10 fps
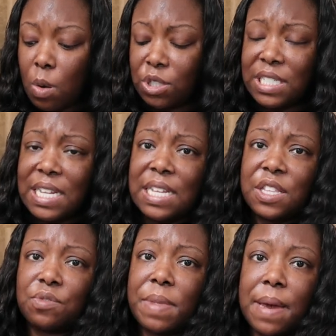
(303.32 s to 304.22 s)
Which I did get
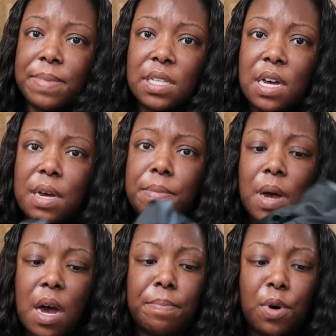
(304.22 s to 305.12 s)
this from Amazon.
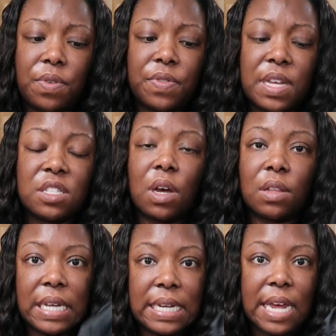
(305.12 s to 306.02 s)
Um, both of these, so
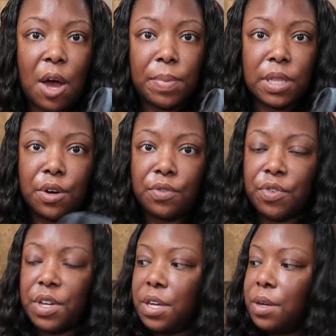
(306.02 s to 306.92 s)
I'll link it down below
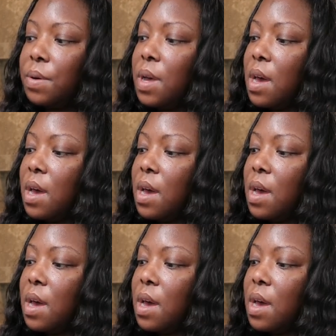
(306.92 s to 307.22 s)
for you.